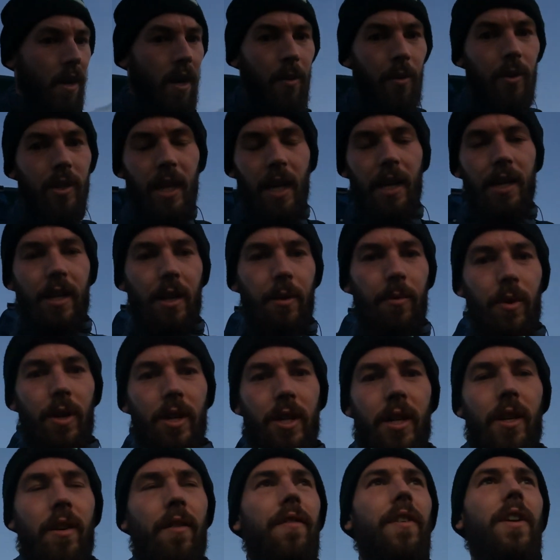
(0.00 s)
I was actually
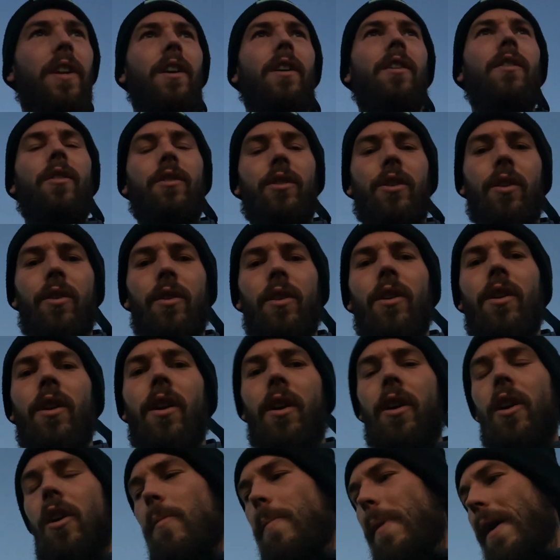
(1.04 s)
watching a video not too long ago